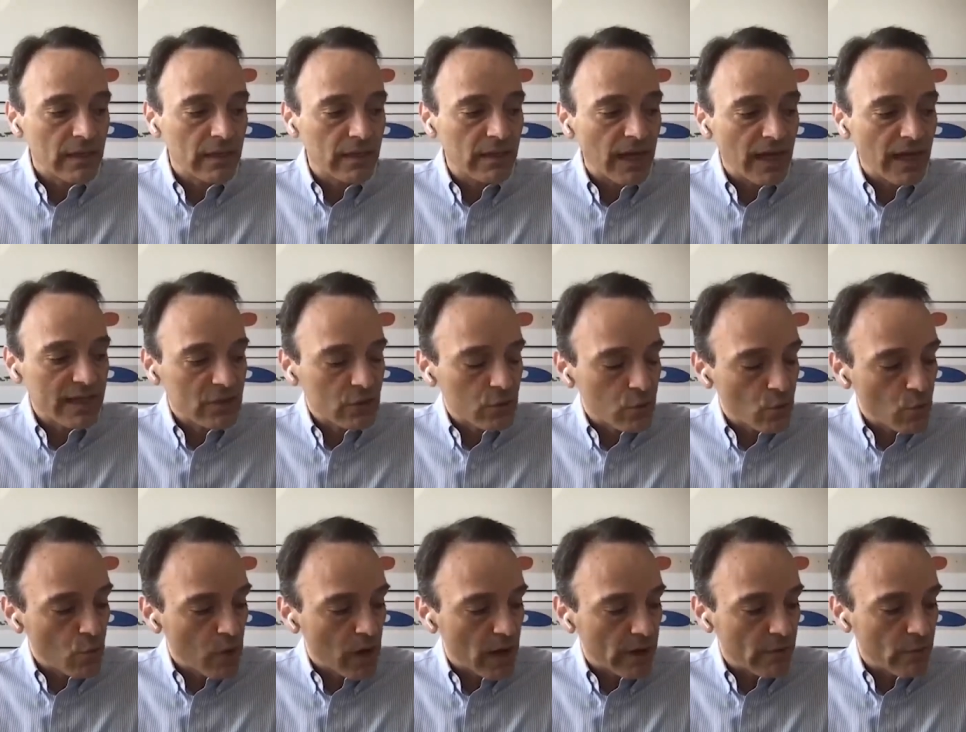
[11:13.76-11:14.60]

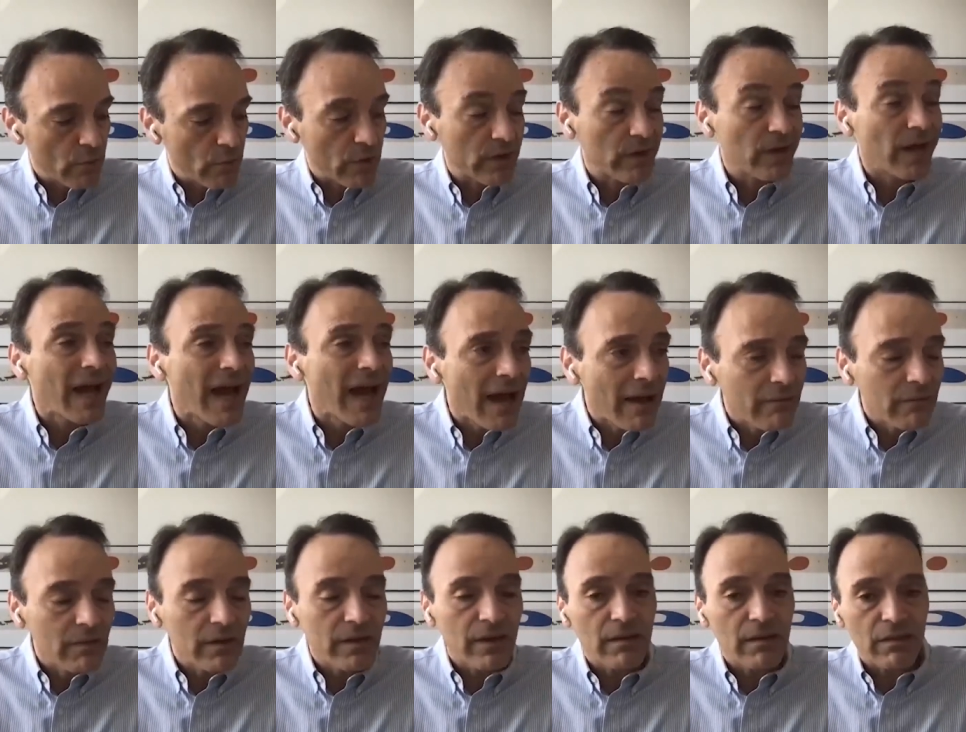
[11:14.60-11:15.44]
that's why we're
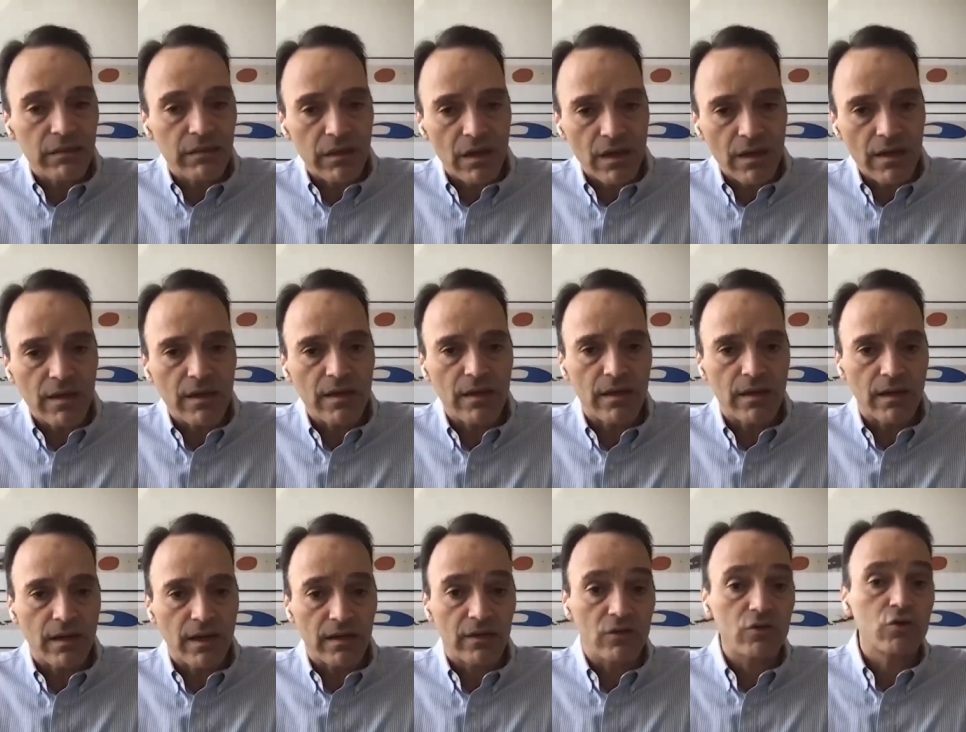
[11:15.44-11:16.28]
currently
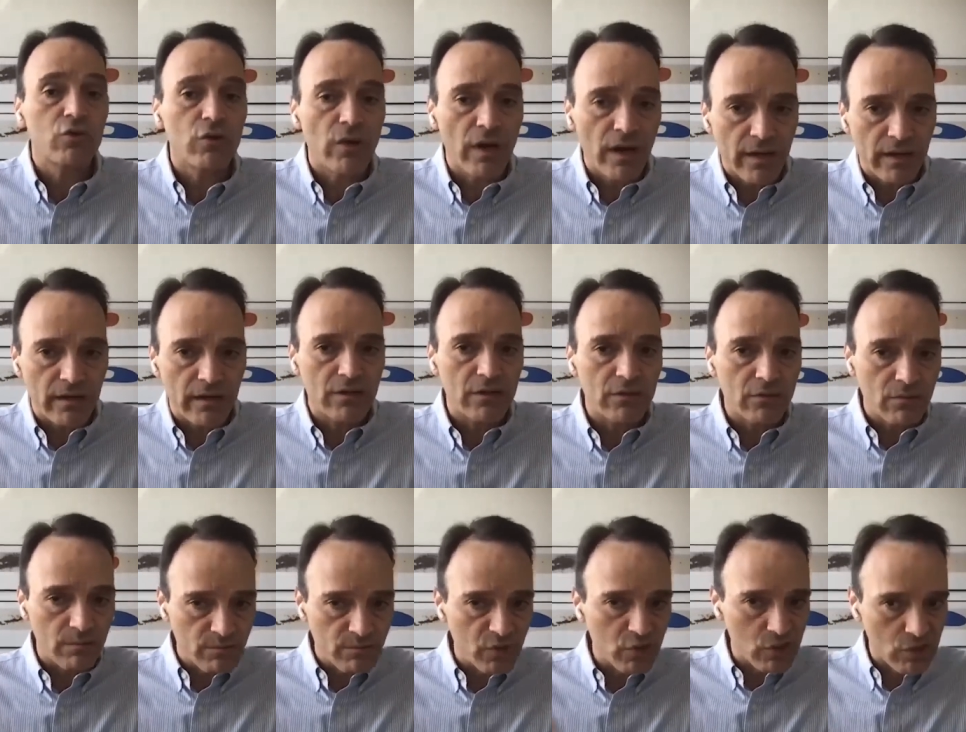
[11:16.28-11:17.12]
thinking and trying
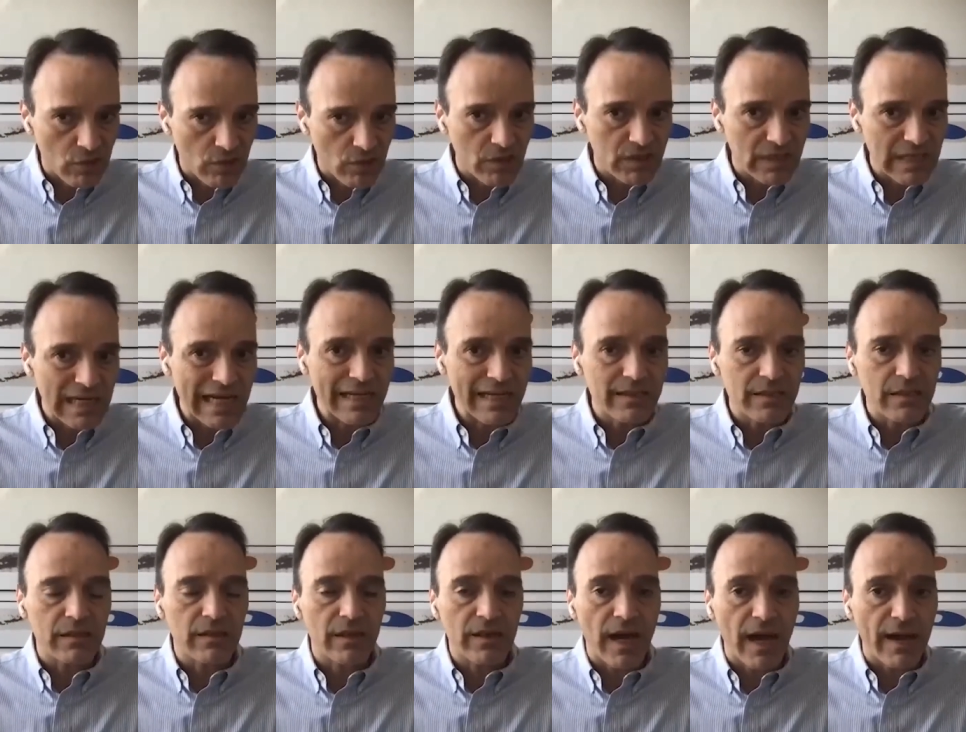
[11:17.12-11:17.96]
to start
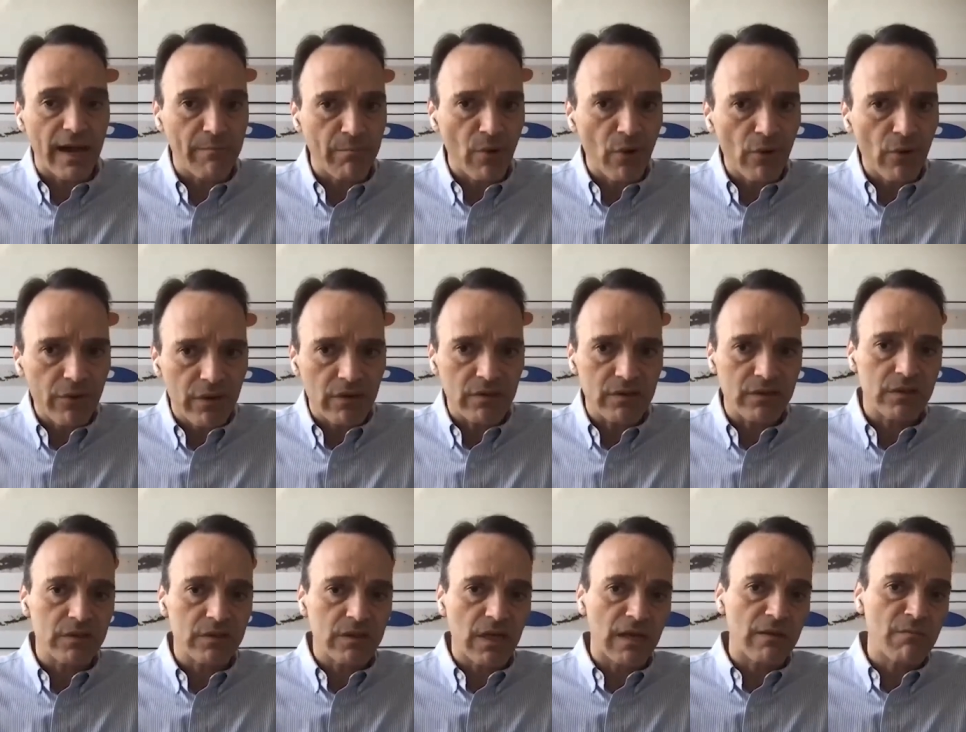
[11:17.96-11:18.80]
testing the
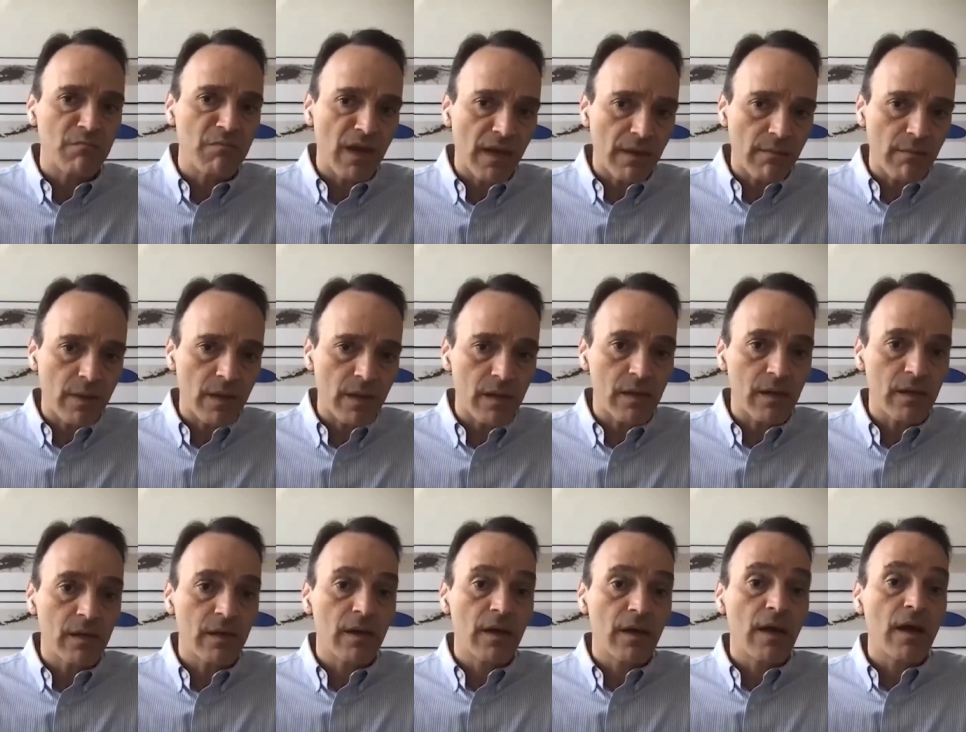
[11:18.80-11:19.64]
hypothesis that
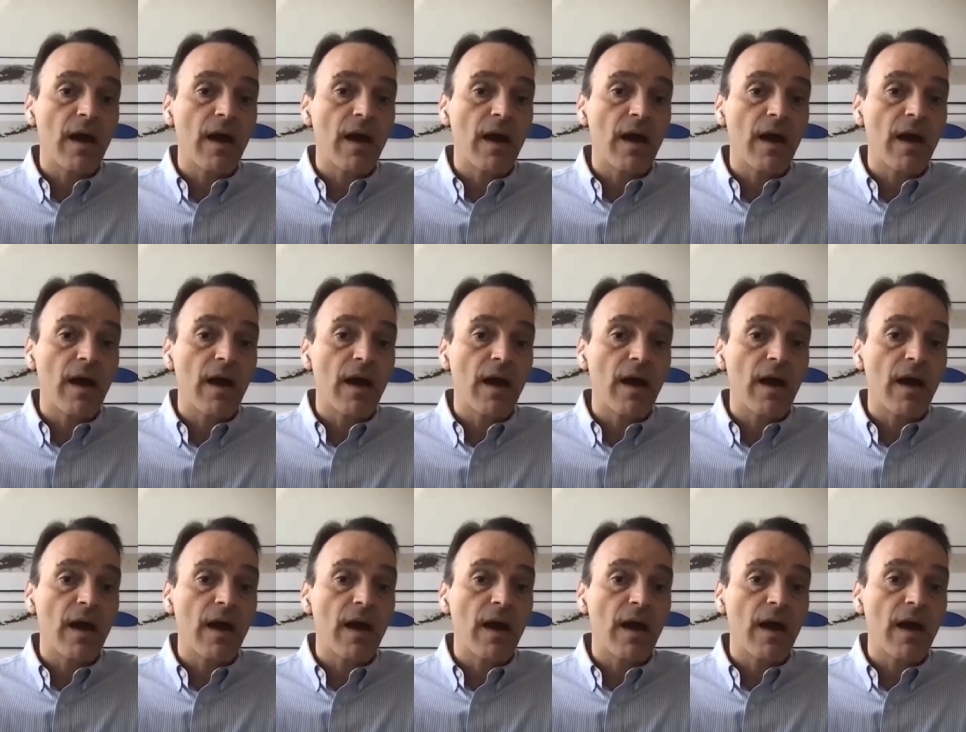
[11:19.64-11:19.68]
maybe